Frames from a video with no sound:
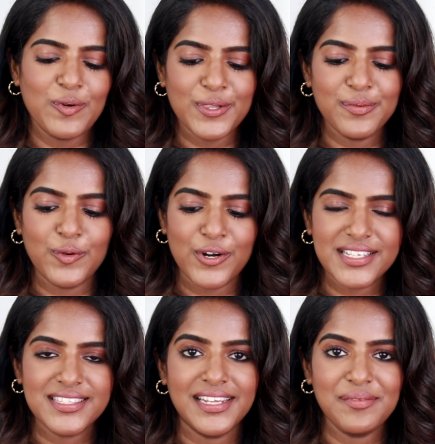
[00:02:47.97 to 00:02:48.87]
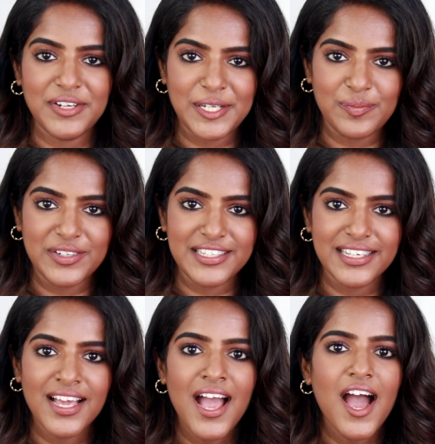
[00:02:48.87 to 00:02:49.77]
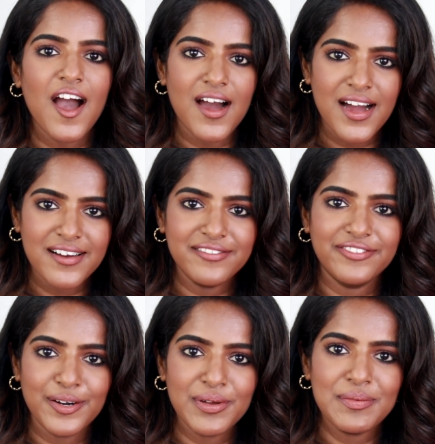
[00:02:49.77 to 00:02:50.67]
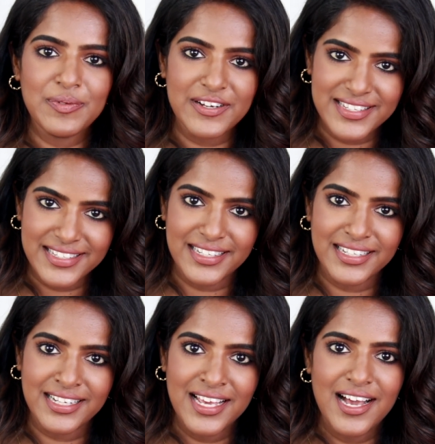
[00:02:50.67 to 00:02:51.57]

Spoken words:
All the products that I'm recommending are from my personal